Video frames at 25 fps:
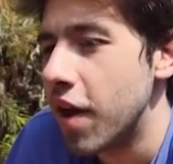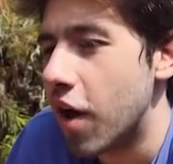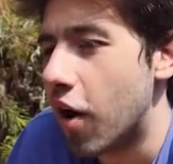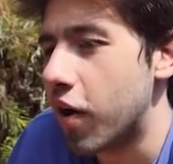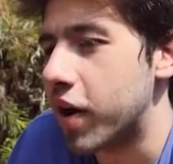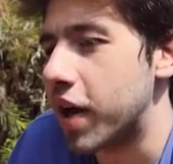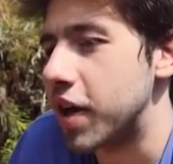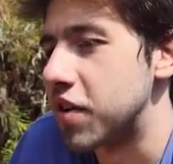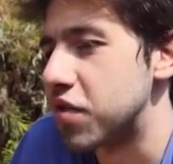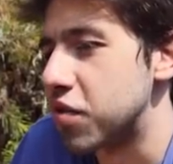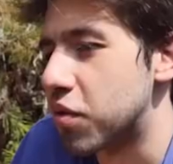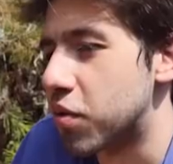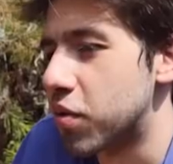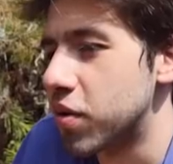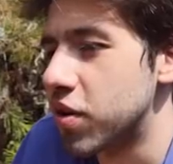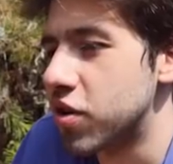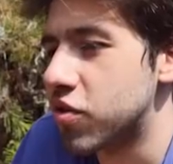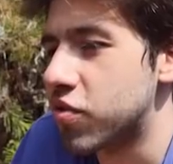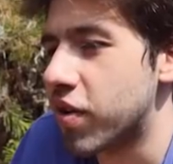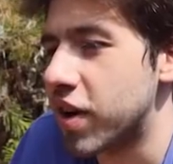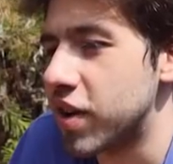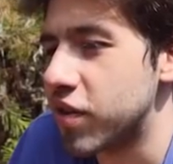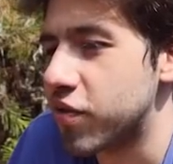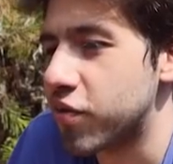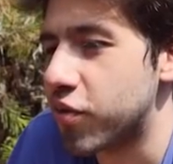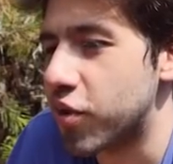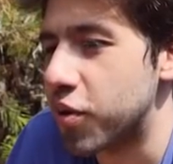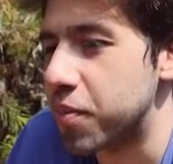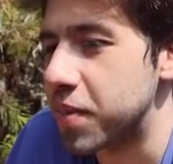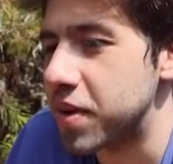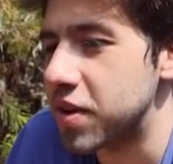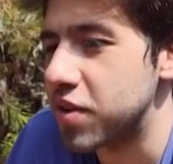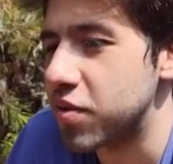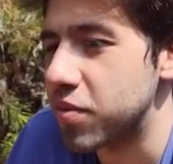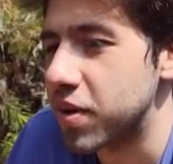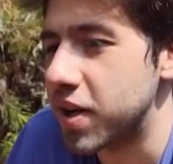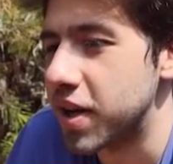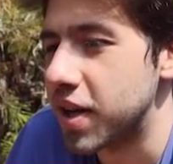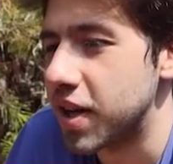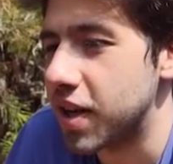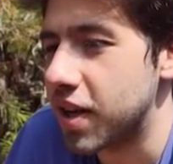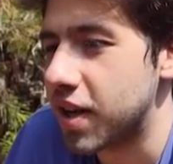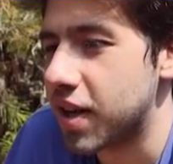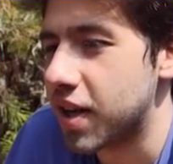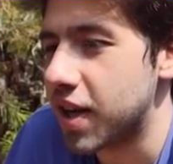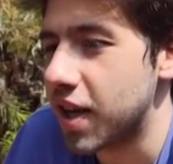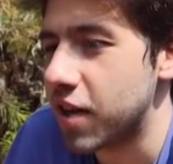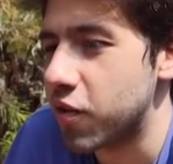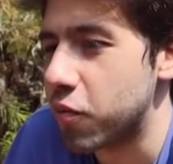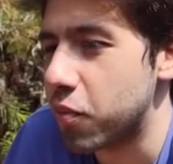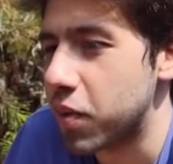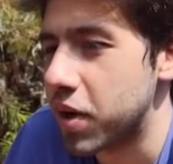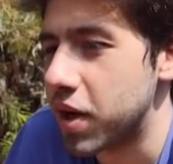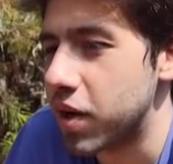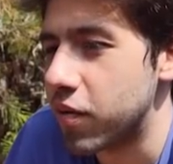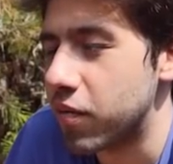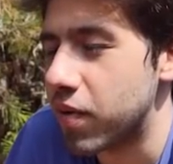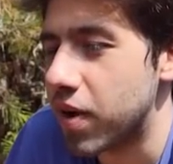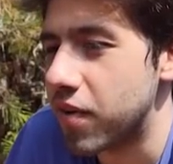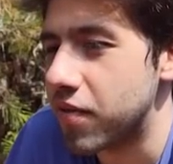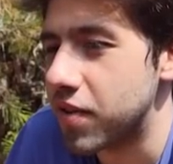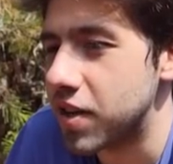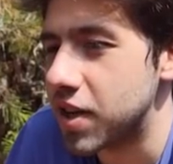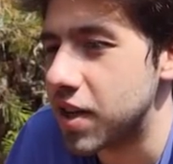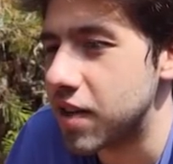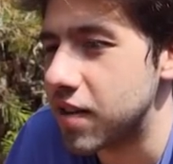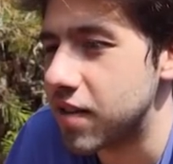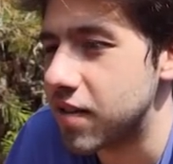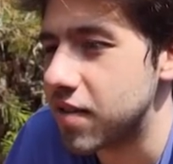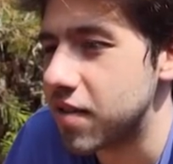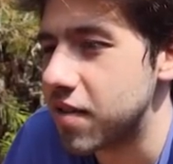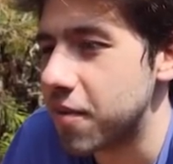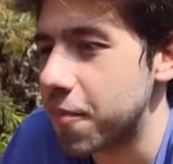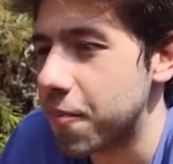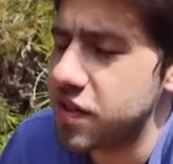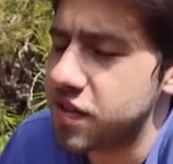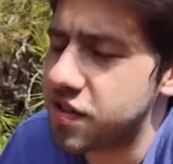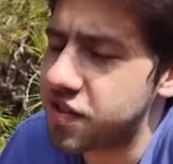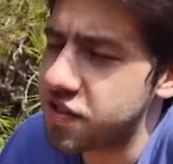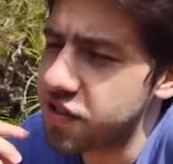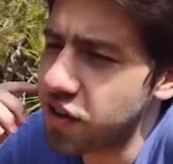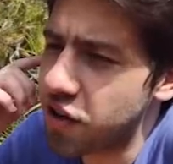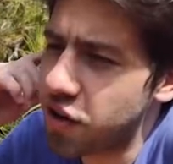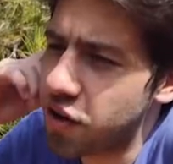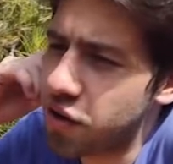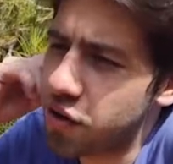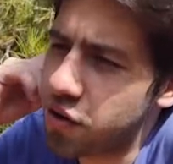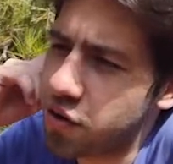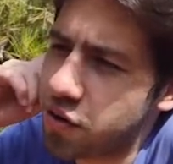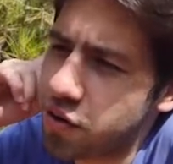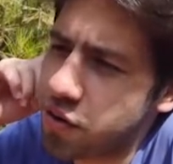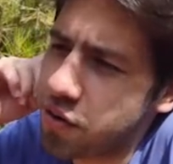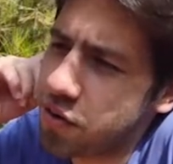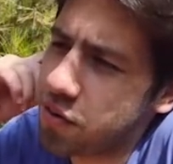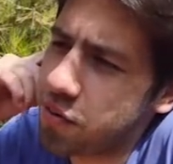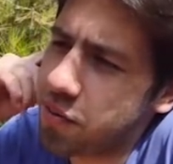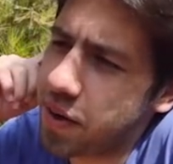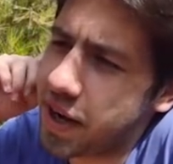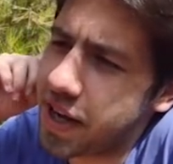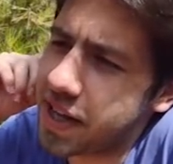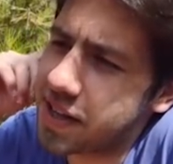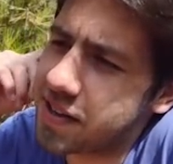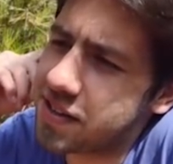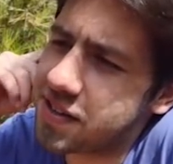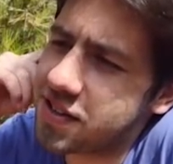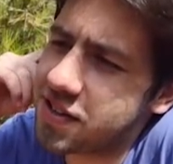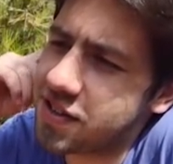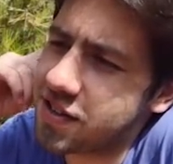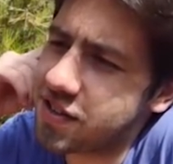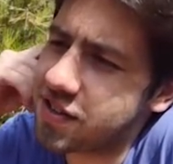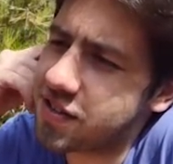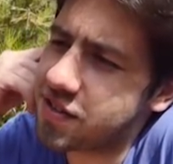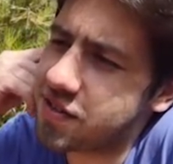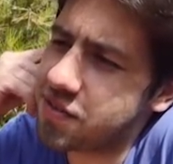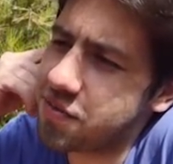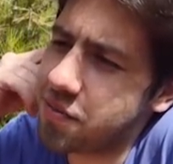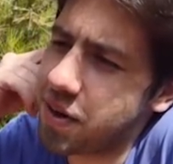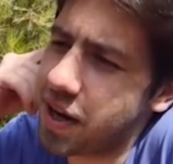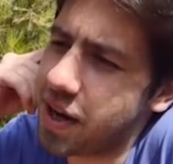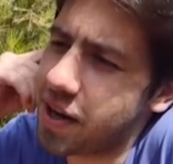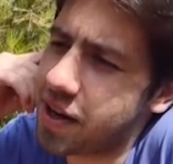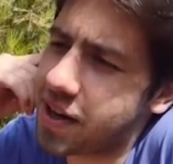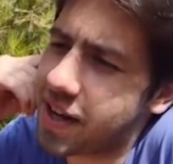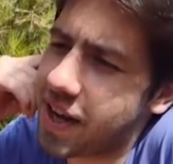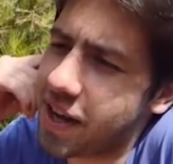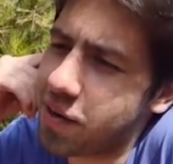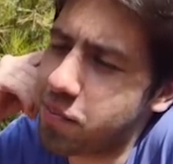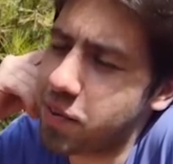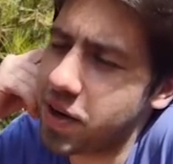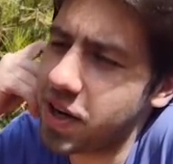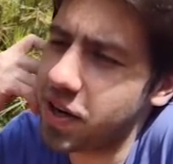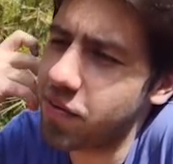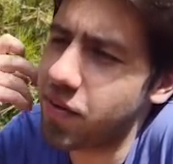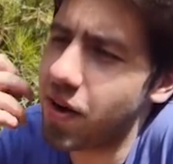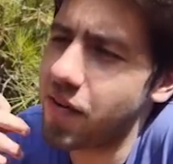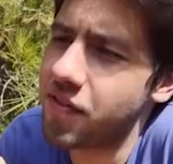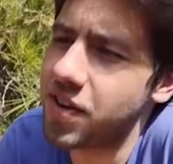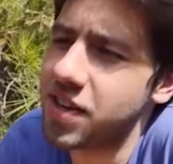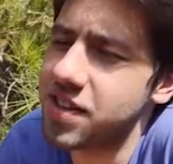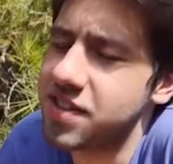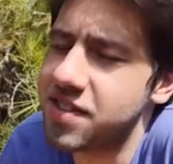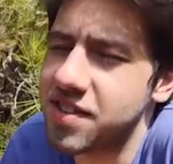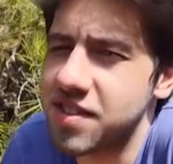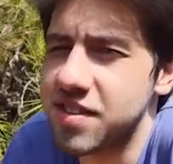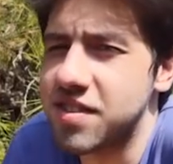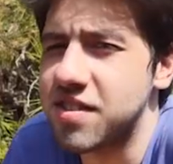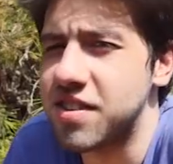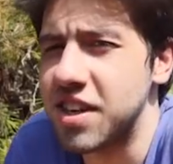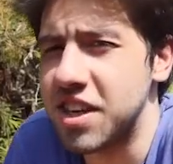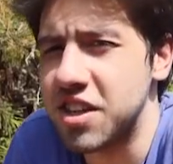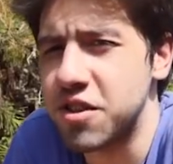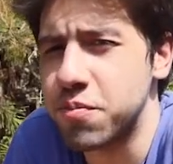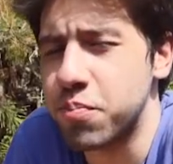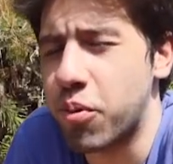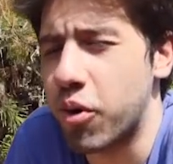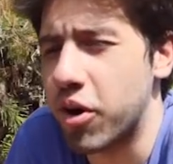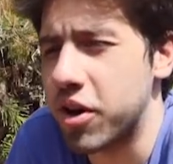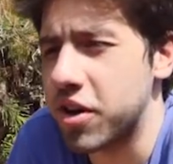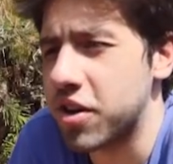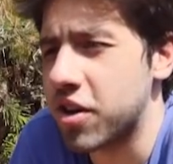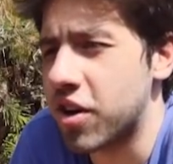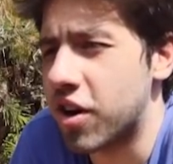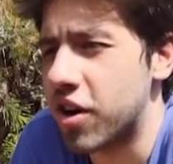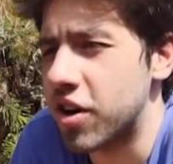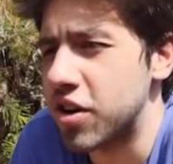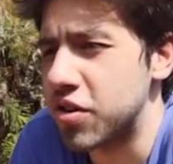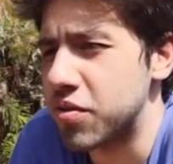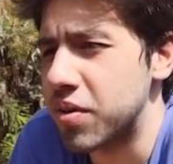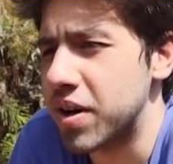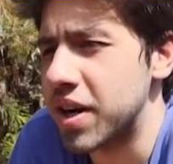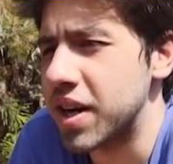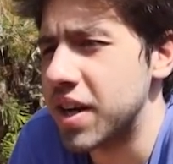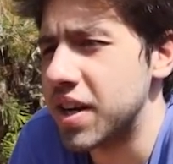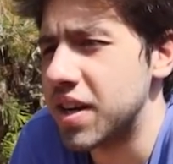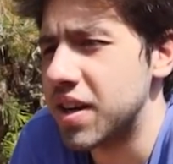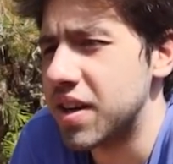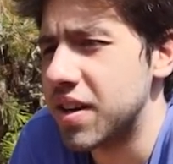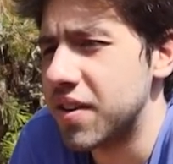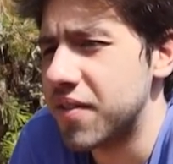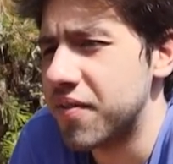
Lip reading: Okay, so order transform into a Kedweni Revenant. So, Kedweni Revenant's the 6-point card, right?